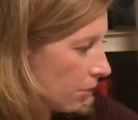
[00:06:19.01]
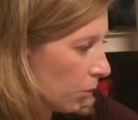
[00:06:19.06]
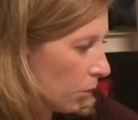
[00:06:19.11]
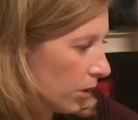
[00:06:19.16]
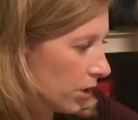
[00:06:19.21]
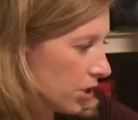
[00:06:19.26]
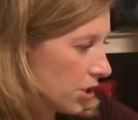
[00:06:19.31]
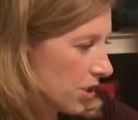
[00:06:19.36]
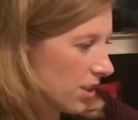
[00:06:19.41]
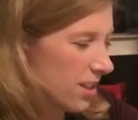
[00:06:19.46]

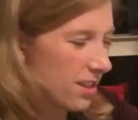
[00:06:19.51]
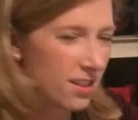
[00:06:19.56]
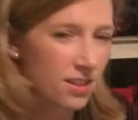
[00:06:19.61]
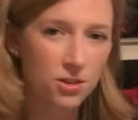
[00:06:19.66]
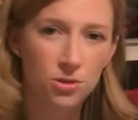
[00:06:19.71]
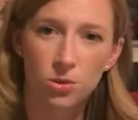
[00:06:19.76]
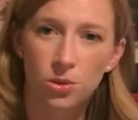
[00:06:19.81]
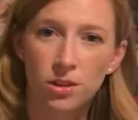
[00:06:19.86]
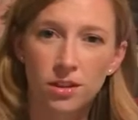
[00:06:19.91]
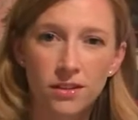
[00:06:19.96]
which this
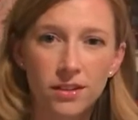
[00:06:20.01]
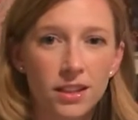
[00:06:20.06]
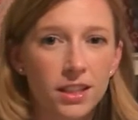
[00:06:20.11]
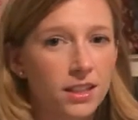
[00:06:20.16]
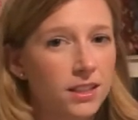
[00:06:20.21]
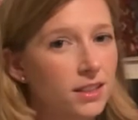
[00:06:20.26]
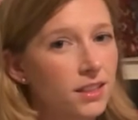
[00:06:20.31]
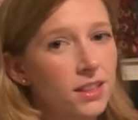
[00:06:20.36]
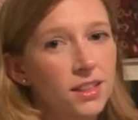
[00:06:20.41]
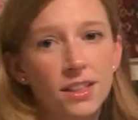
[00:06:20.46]
is sort of
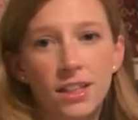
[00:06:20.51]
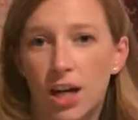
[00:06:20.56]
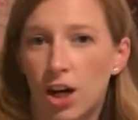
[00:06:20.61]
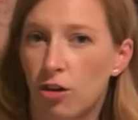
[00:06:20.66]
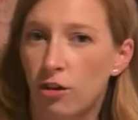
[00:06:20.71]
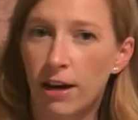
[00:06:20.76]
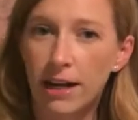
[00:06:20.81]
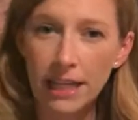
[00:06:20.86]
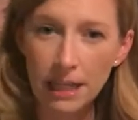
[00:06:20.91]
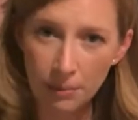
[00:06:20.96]
the
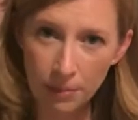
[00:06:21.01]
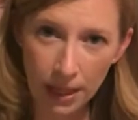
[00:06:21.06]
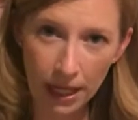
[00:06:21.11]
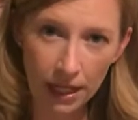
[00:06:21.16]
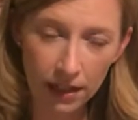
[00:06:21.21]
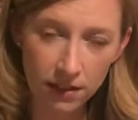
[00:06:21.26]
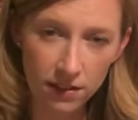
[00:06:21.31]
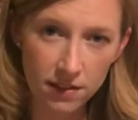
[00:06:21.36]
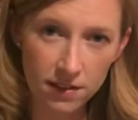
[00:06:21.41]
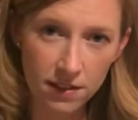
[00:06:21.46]
cranky
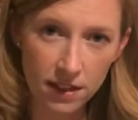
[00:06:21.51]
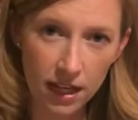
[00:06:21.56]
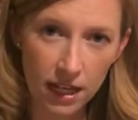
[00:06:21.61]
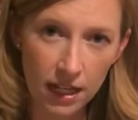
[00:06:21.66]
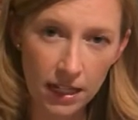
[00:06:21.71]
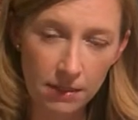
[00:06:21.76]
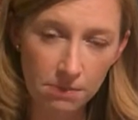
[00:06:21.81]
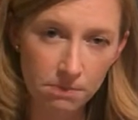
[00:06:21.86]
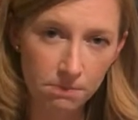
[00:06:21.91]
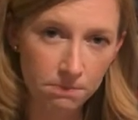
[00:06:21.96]
pants
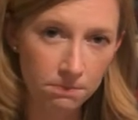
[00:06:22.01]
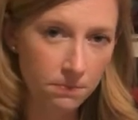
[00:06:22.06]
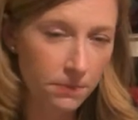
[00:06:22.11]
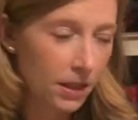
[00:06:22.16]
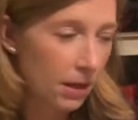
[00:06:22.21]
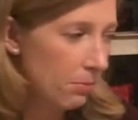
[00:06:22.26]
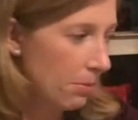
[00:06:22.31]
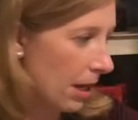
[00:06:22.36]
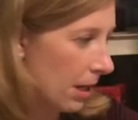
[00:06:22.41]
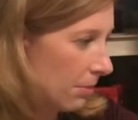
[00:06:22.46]

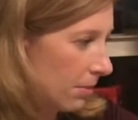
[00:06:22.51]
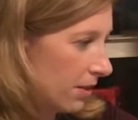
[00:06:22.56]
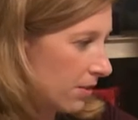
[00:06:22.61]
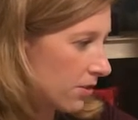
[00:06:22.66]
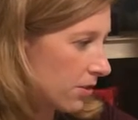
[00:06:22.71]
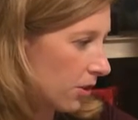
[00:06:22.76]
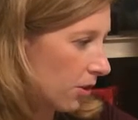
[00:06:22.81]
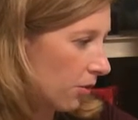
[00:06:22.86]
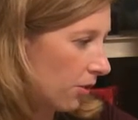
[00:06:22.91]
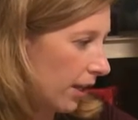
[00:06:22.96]
baby.
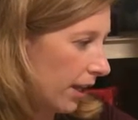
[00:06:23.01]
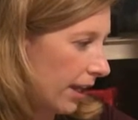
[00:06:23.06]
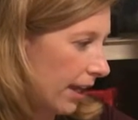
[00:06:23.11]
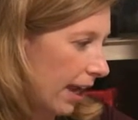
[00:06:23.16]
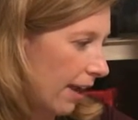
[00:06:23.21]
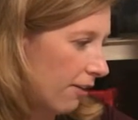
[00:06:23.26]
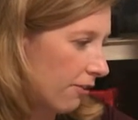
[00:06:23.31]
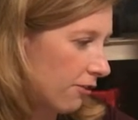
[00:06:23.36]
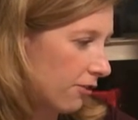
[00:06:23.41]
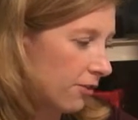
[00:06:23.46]
So they
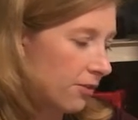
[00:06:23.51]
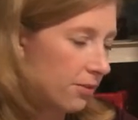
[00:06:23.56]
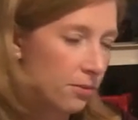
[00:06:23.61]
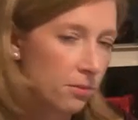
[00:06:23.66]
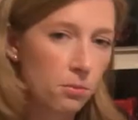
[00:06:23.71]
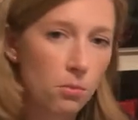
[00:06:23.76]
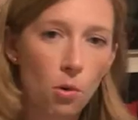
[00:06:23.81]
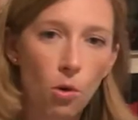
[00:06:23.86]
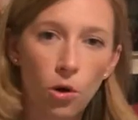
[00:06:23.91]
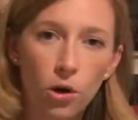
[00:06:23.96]
have
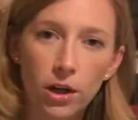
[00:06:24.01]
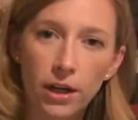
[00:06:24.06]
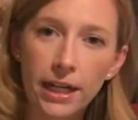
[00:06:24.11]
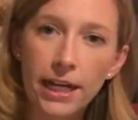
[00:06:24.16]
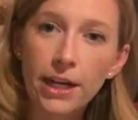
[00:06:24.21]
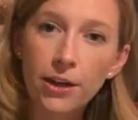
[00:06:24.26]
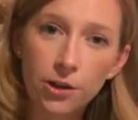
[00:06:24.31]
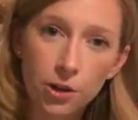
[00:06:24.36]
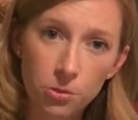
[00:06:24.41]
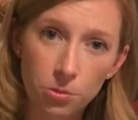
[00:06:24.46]
more
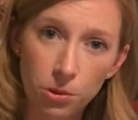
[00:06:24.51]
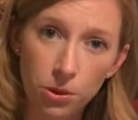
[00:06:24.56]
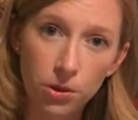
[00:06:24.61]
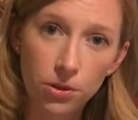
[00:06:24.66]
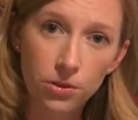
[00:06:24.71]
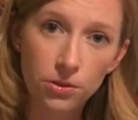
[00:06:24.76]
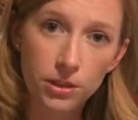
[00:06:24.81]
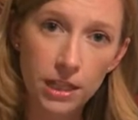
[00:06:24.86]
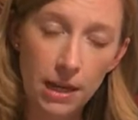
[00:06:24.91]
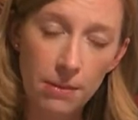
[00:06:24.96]

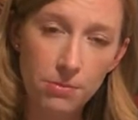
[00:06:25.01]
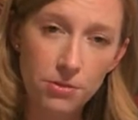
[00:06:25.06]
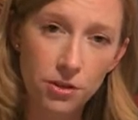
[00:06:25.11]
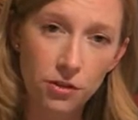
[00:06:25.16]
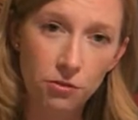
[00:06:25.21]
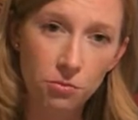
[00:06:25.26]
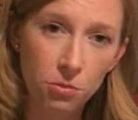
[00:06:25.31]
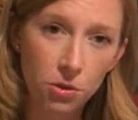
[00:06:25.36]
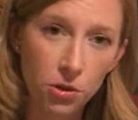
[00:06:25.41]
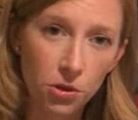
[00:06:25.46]
irritable types
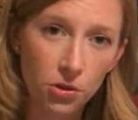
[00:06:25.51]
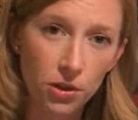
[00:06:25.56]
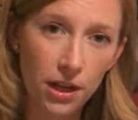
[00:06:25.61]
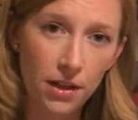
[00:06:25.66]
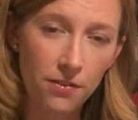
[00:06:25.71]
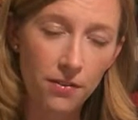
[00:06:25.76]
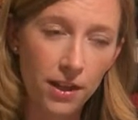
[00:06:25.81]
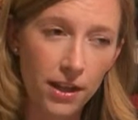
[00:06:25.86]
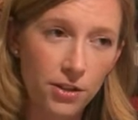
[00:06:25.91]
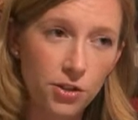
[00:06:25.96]
of mood,
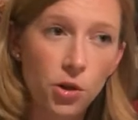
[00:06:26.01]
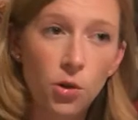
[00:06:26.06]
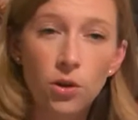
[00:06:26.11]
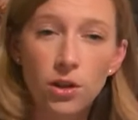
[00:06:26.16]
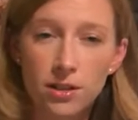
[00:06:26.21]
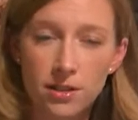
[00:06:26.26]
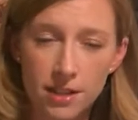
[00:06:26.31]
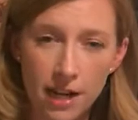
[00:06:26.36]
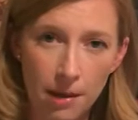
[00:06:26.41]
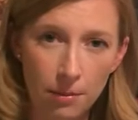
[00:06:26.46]
and they
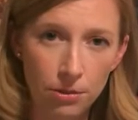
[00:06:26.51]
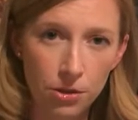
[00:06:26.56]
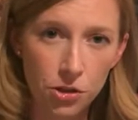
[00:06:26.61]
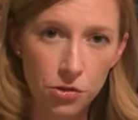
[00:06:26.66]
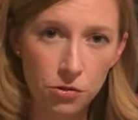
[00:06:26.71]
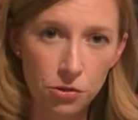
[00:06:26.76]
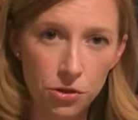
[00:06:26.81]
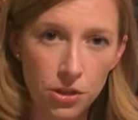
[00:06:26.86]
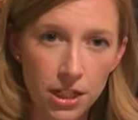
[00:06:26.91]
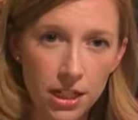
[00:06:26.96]
don't
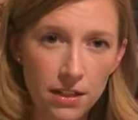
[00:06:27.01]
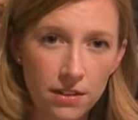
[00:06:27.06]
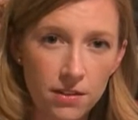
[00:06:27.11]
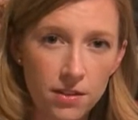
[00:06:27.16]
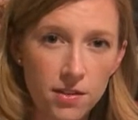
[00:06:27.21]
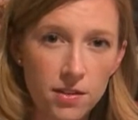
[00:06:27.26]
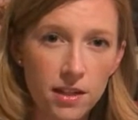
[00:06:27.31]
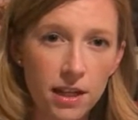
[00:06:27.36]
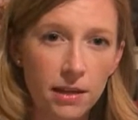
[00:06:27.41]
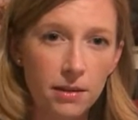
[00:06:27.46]
establish
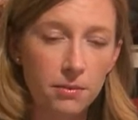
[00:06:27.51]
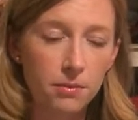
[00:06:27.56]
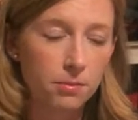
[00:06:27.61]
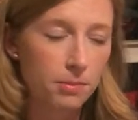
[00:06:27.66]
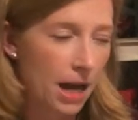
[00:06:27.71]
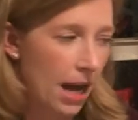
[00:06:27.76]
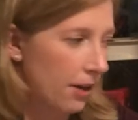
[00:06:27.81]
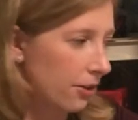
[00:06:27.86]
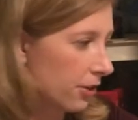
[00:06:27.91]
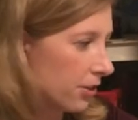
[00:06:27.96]
routines and
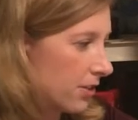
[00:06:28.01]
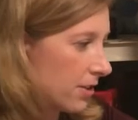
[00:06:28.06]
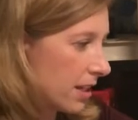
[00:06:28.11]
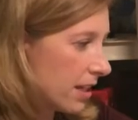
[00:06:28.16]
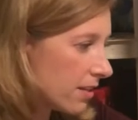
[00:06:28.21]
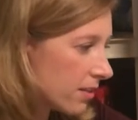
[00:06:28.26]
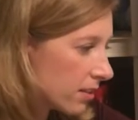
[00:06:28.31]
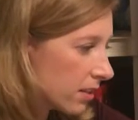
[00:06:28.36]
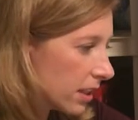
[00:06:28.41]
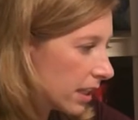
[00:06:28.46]
patterns
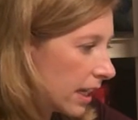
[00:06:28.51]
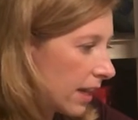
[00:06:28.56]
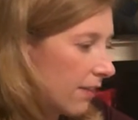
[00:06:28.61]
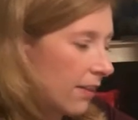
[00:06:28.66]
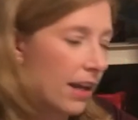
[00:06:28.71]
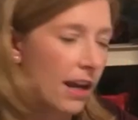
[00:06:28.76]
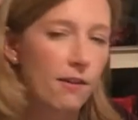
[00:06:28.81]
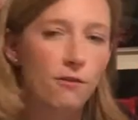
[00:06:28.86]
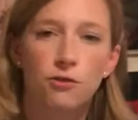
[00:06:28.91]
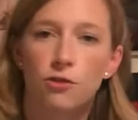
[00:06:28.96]
easily, and
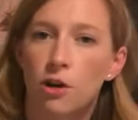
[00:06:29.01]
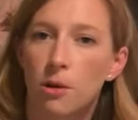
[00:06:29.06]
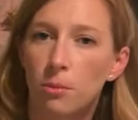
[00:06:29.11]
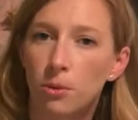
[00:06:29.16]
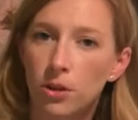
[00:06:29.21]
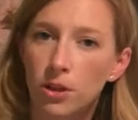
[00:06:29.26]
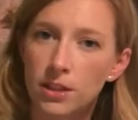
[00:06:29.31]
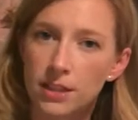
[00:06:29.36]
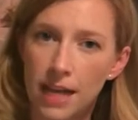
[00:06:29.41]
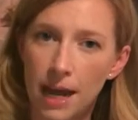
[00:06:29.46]
they have
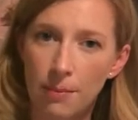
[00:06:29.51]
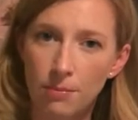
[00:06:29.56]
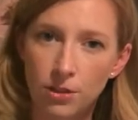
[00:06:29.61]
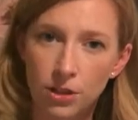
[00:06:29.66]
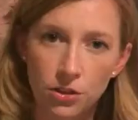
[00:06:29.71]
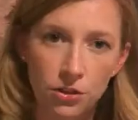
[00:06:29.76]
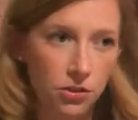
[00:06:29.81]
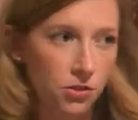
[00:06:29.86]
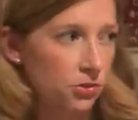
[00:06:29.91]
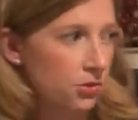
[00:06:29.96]
trouble
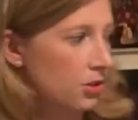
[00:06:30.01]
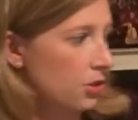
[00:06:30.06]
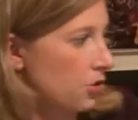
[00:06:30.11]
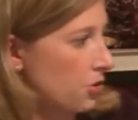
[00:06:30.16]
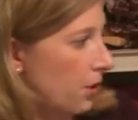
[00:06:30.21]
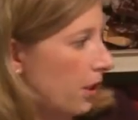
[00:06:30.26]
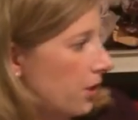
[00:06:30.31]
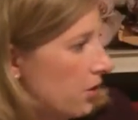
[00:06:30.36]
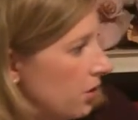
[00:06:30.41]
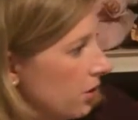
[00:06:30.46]
adapting to new
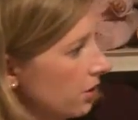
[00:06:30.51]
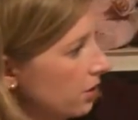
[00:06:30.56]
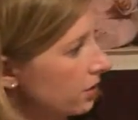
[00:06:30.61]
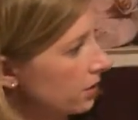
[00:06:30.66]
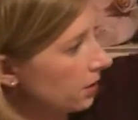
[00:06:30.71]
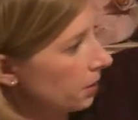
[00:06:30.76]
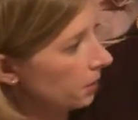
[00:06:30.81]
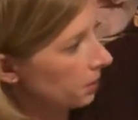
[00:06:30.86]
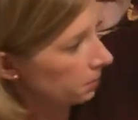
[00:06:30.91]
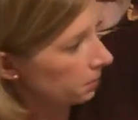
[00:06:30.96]
situations.